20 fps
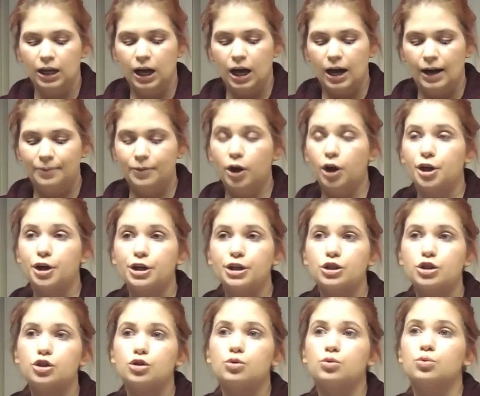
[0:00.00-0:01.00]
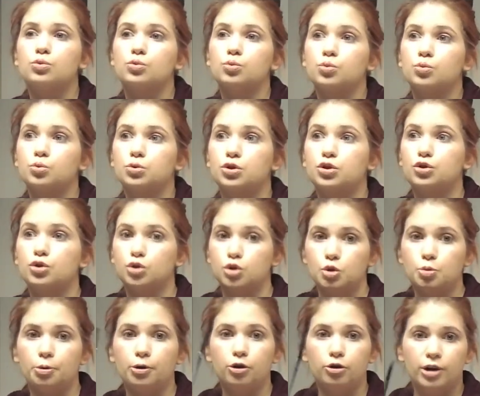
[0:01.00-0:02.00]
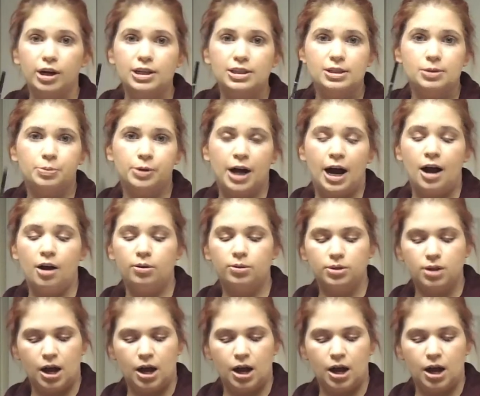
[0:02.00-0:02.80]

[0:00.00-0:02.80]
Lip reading: I'm not going to do super crazy brows.